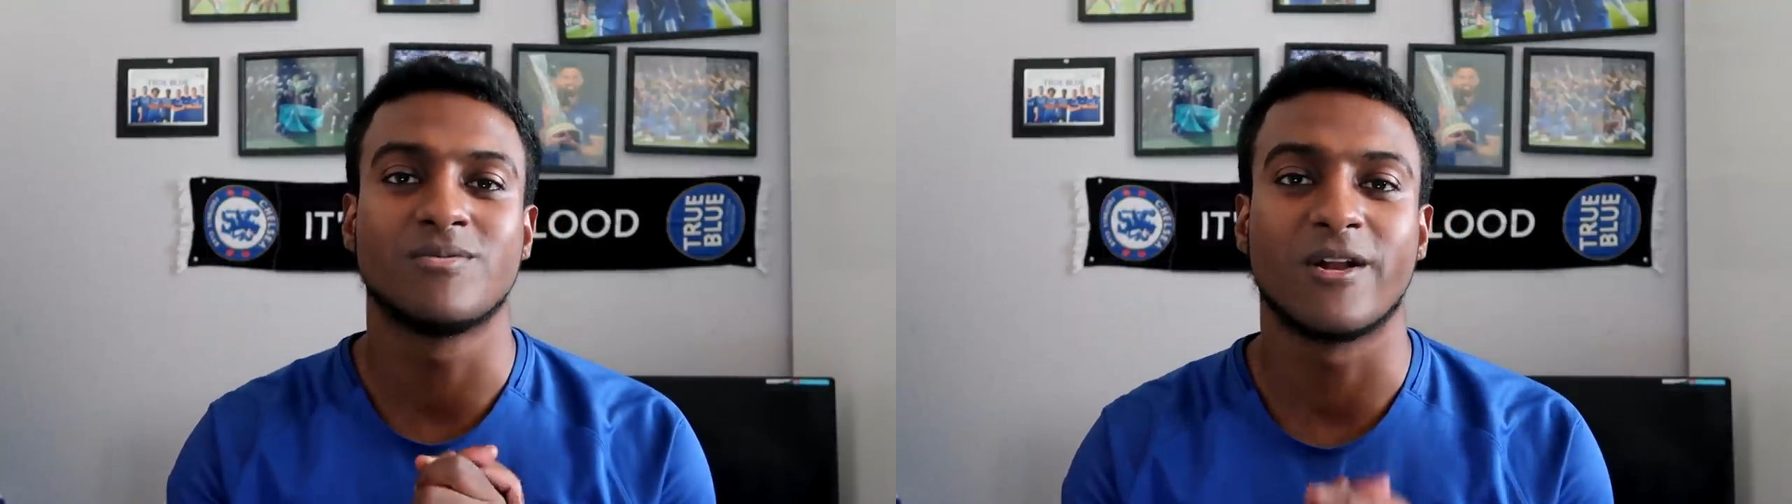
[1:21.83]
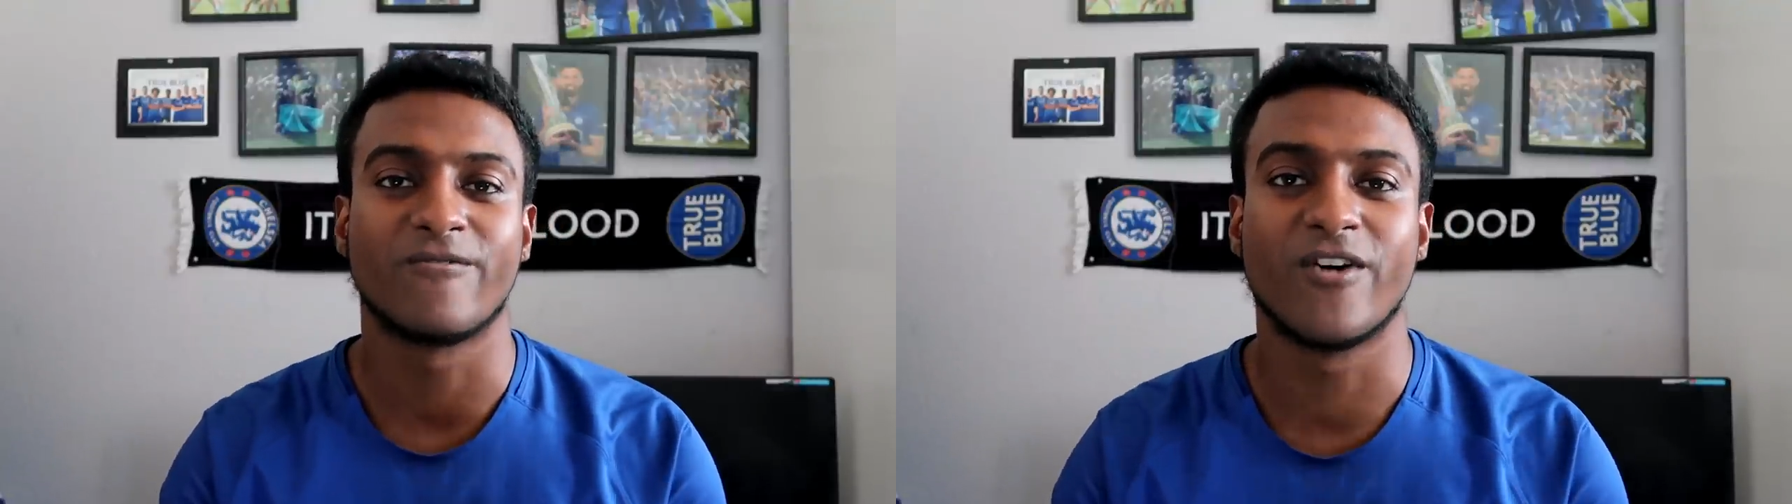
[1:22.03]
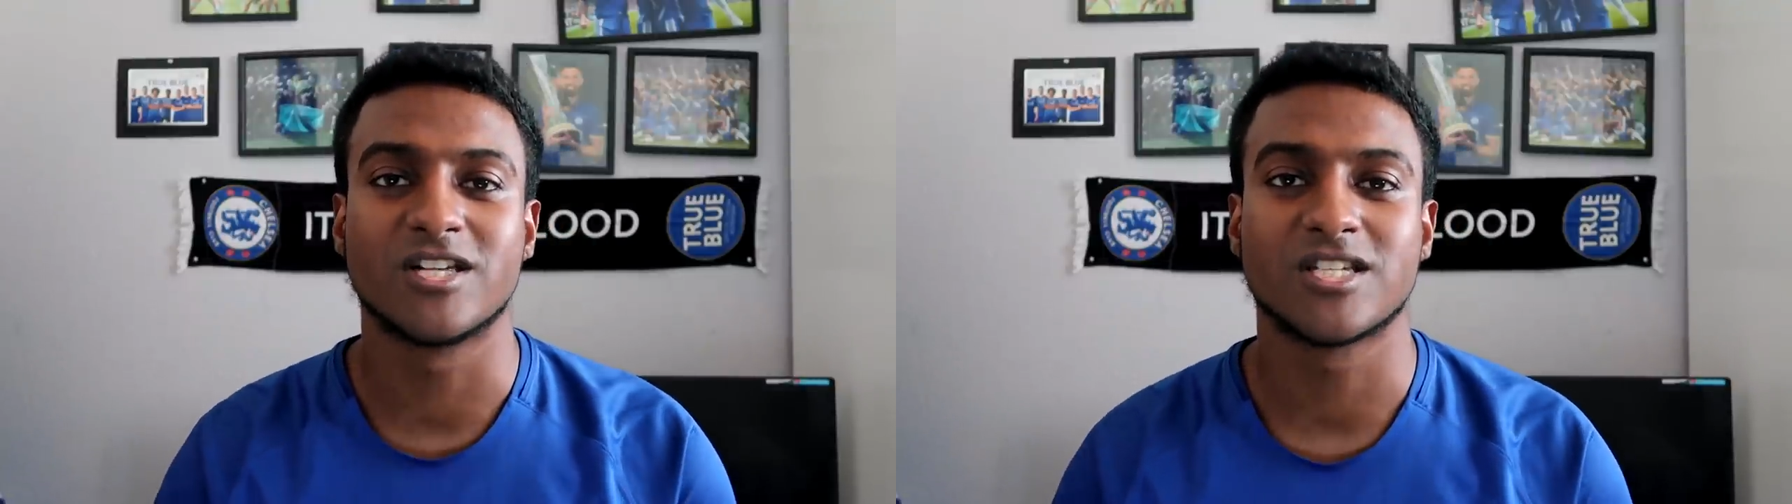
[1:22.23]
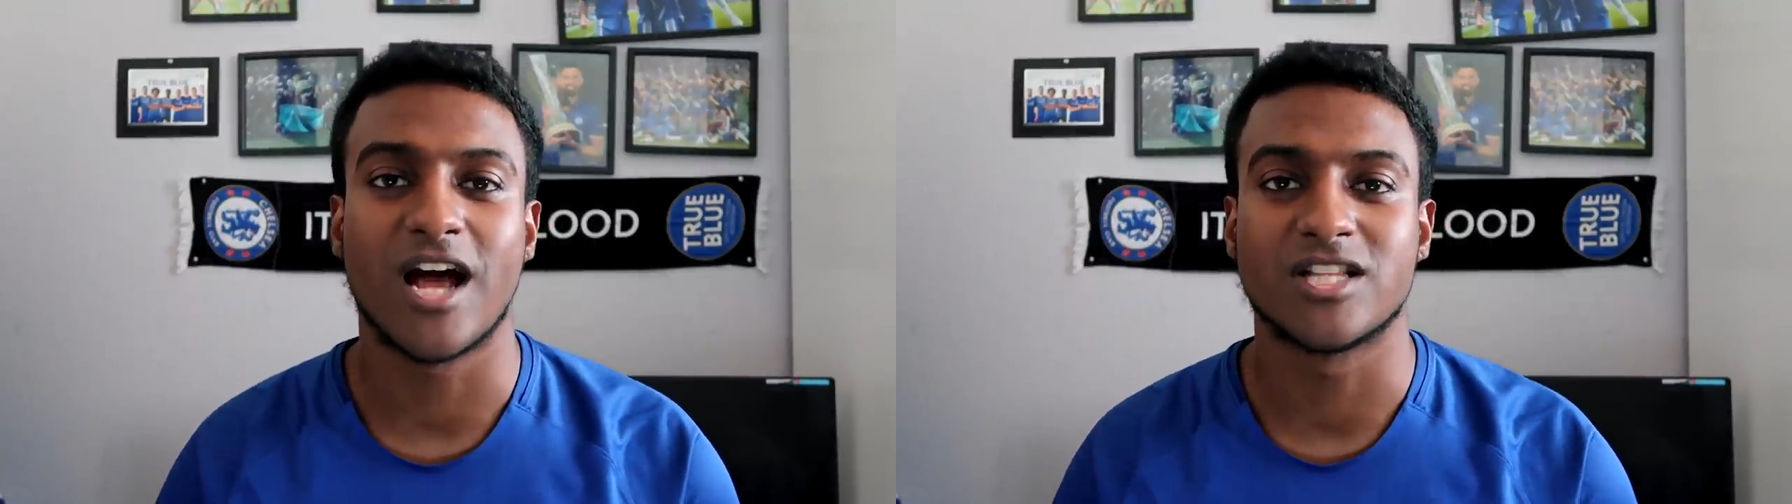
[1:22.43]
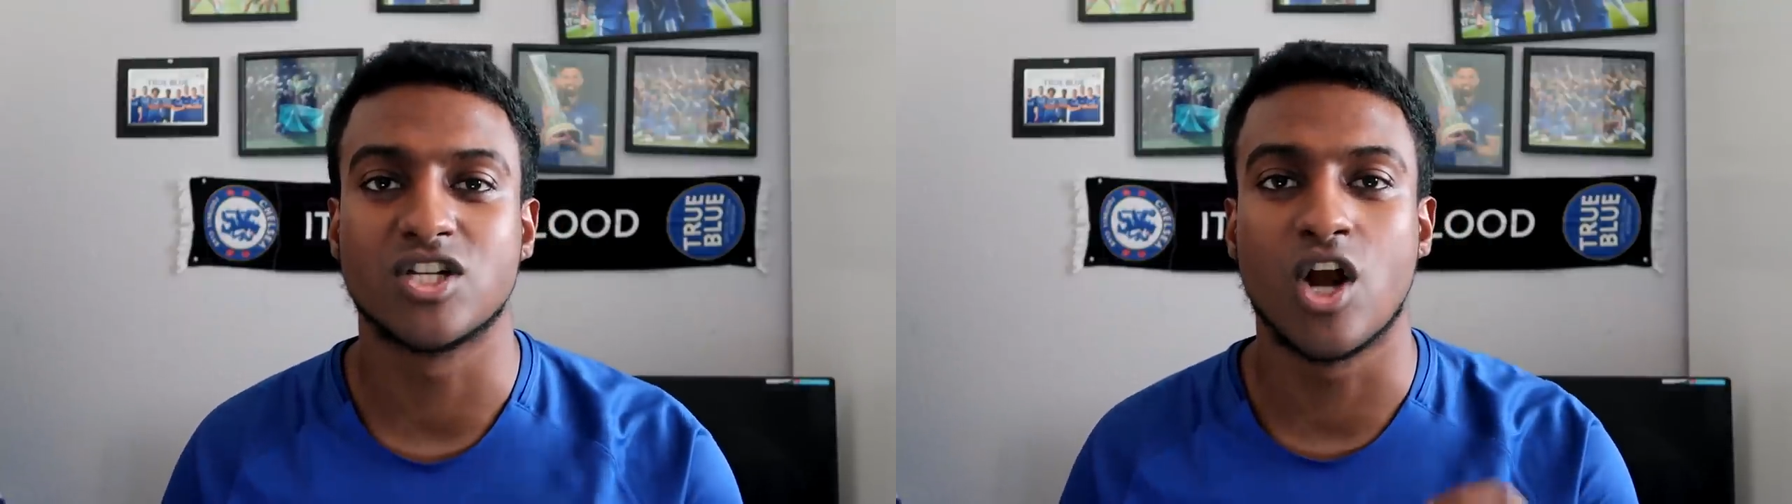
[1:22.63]
to be the first
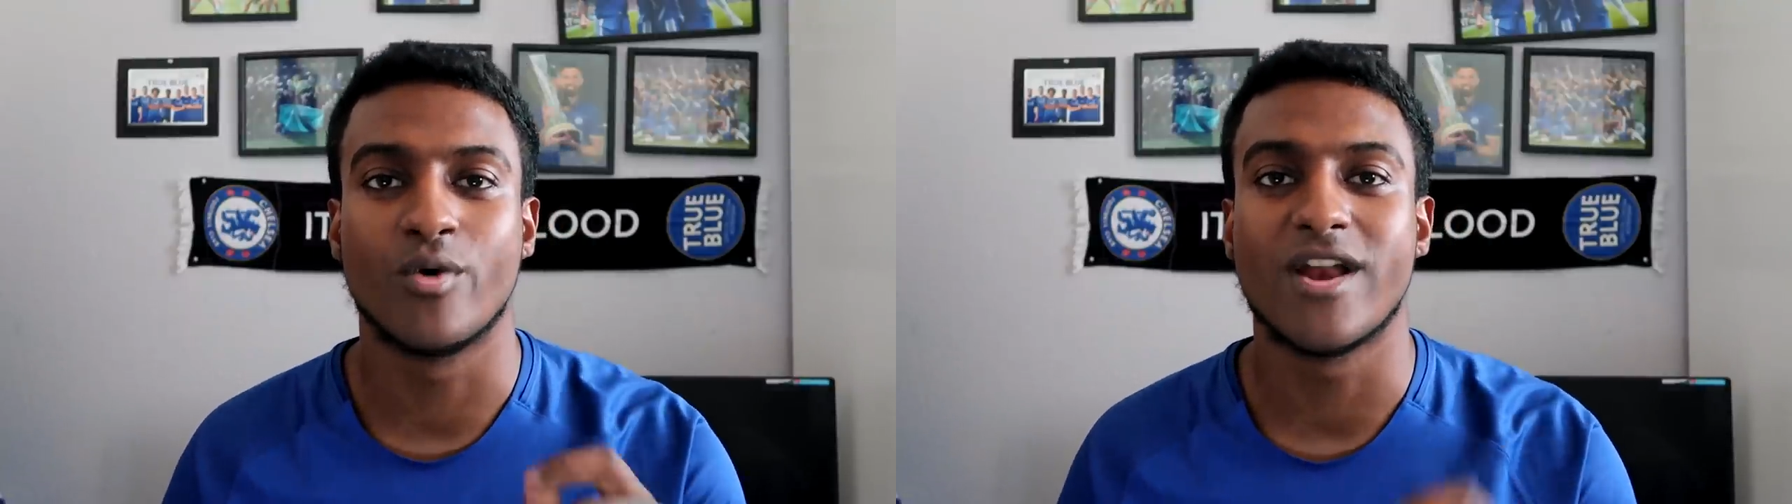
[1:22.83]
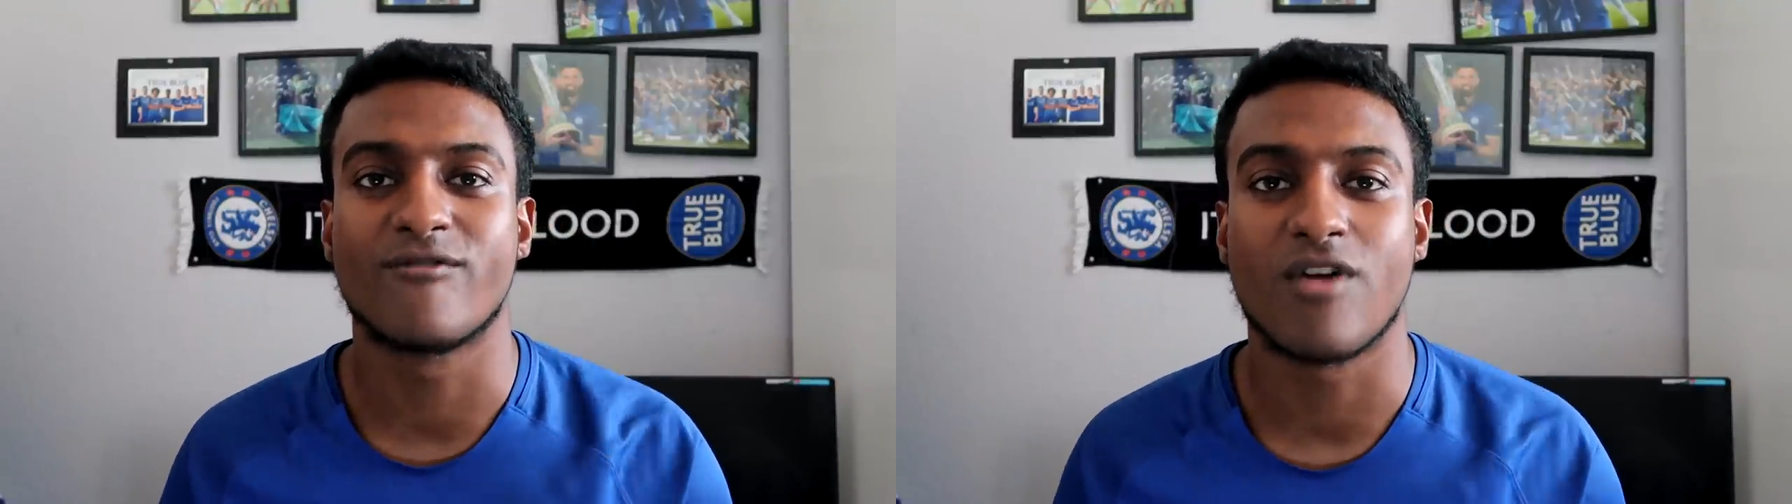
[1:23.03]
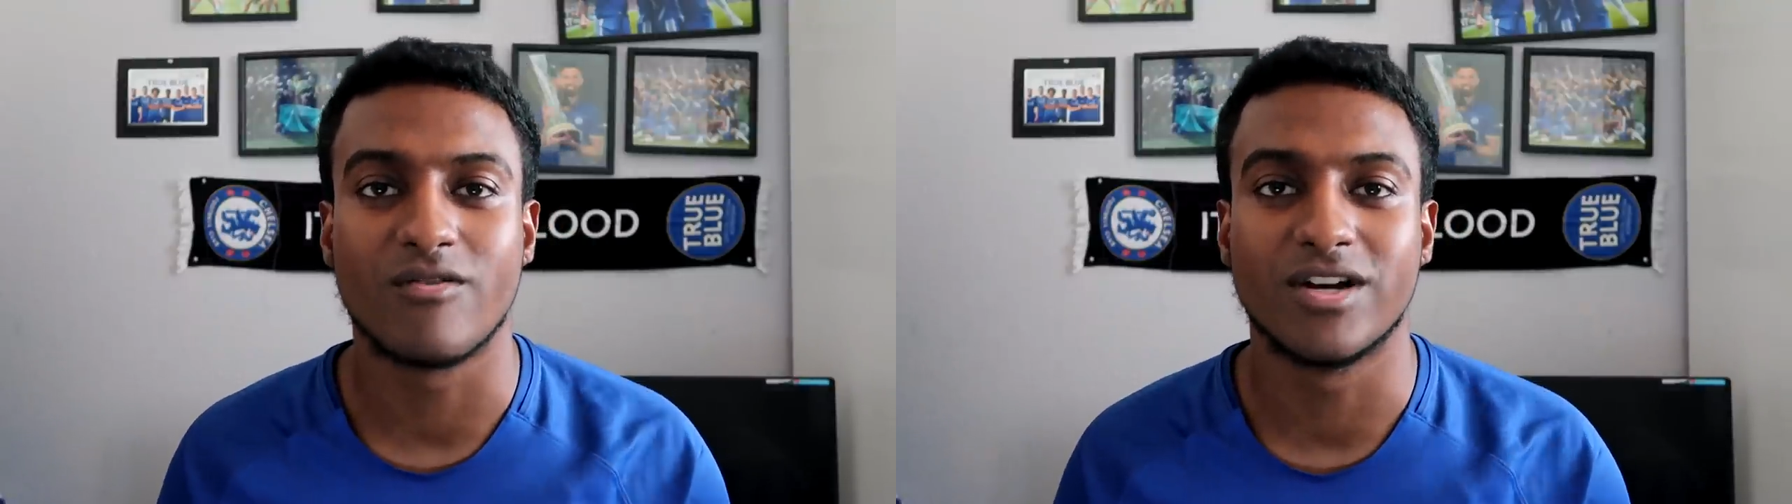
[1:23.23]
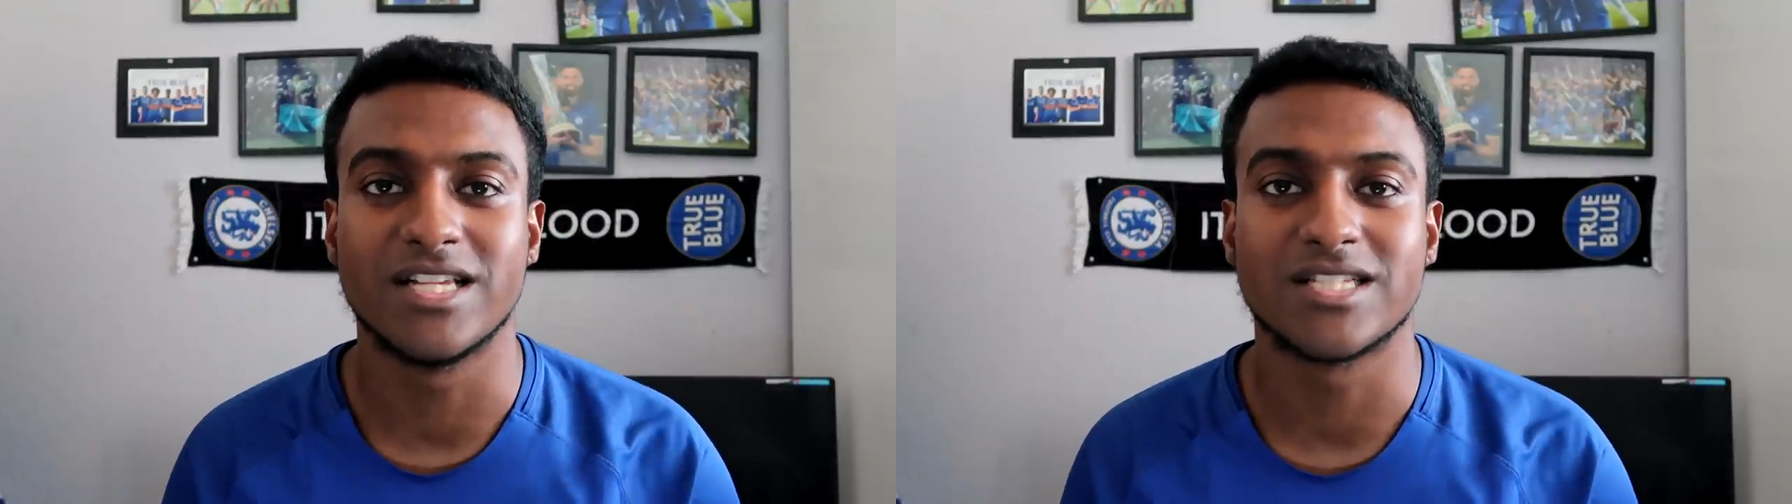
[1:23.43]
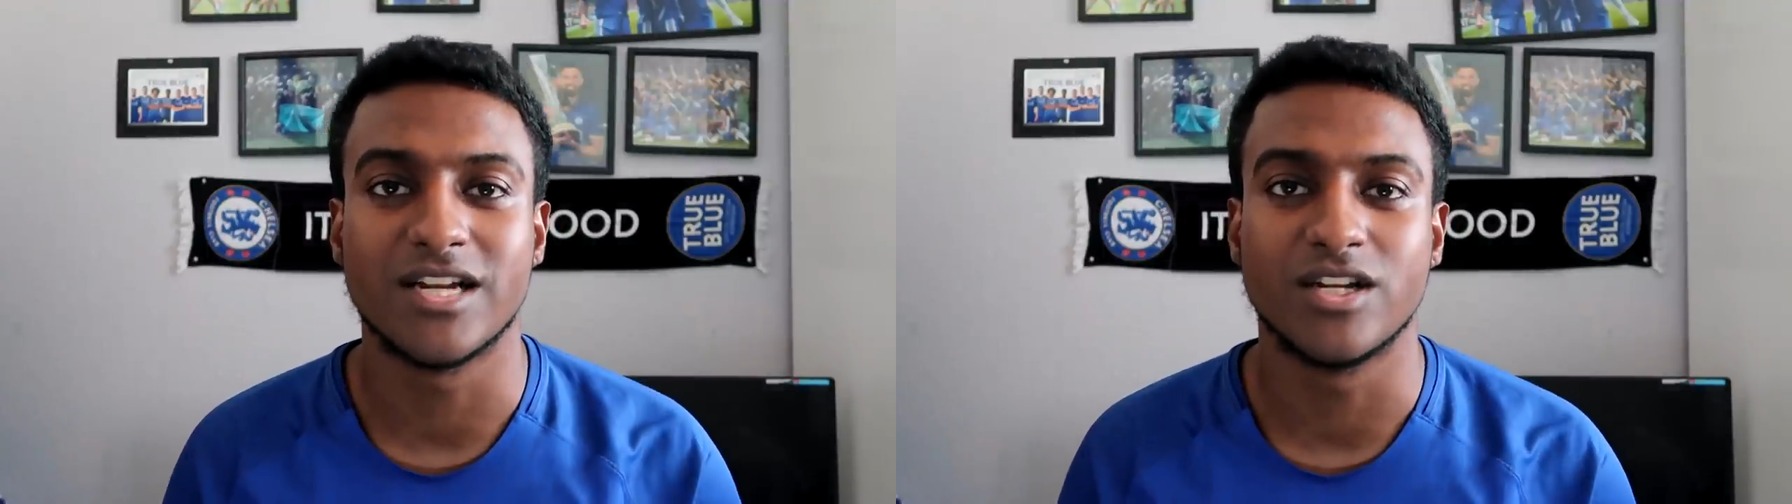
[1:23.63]
guy to know whenever I release